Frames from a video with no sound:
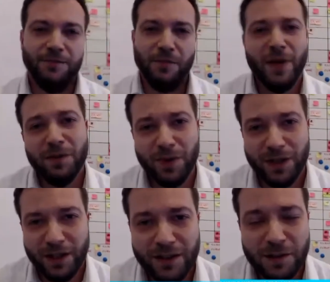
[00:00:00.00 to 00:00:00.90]

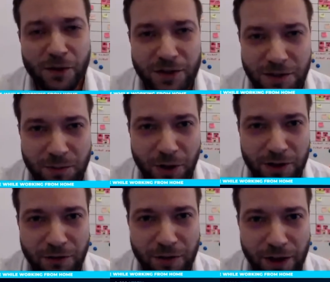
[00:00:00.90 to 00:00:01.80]
maybe the most
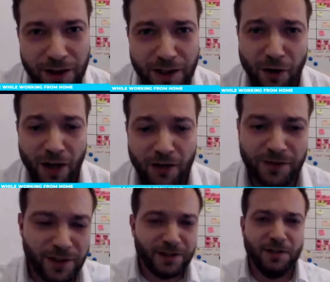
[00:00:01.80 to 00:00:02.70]
important thing in our life,
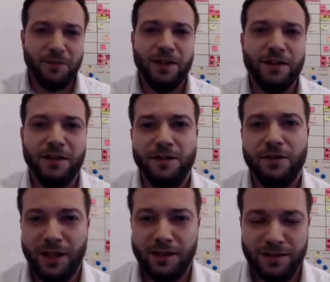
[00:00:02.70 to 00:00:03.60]
doesn't matter
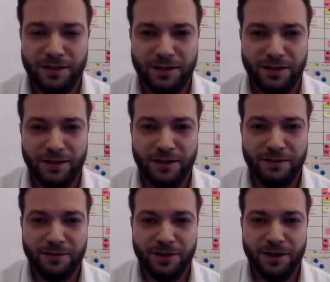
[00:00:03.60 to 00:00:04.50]
what
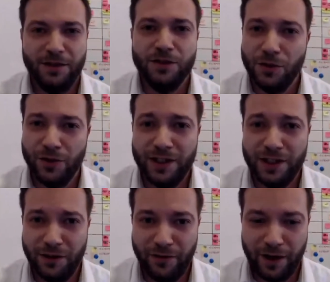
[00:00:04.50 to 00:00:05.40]
you
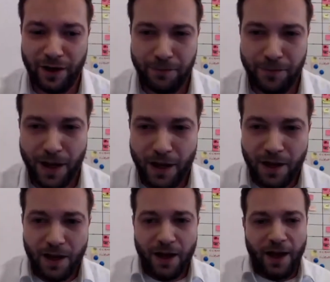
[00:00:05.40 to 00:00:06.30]
written there.
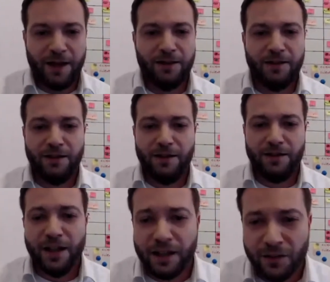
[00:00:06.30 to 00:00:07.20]
And
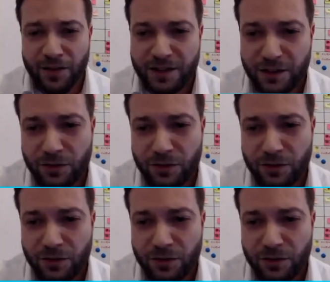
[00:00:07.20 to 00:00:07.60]
taking this